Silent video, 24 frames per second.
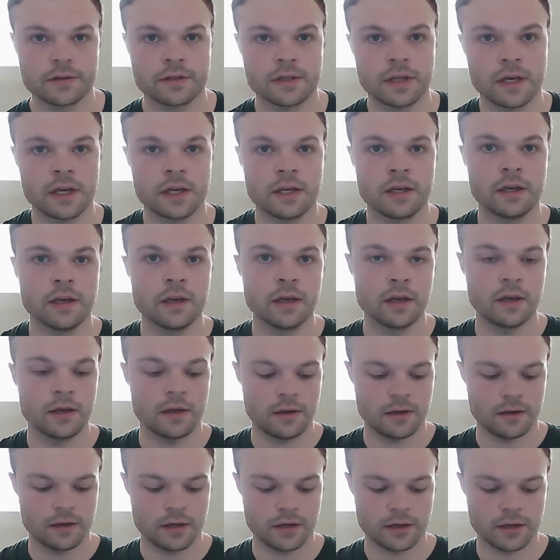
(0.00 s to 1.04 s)
They
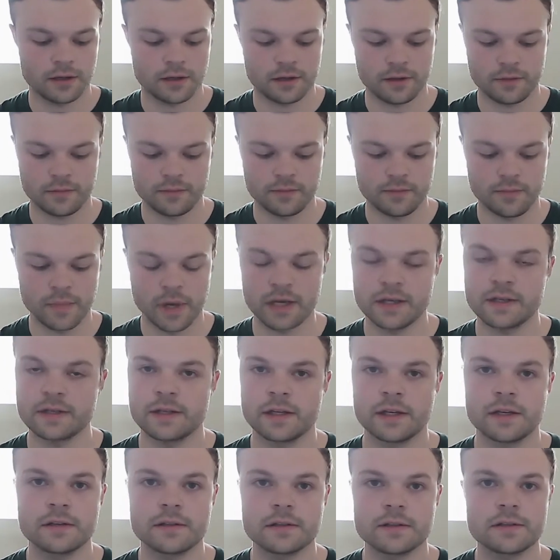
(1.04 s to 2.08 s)
make
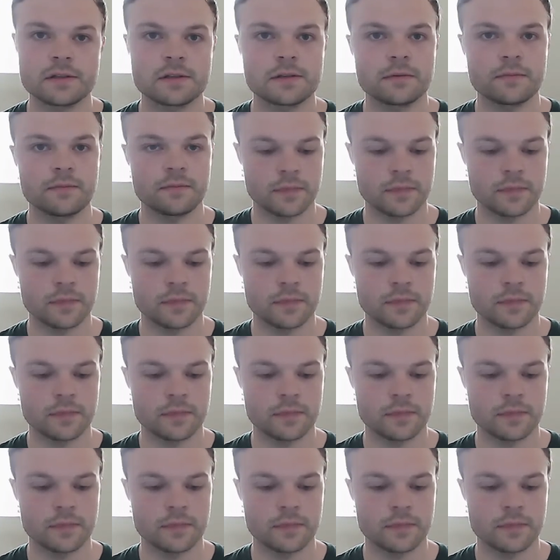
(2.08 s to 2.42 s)
sense.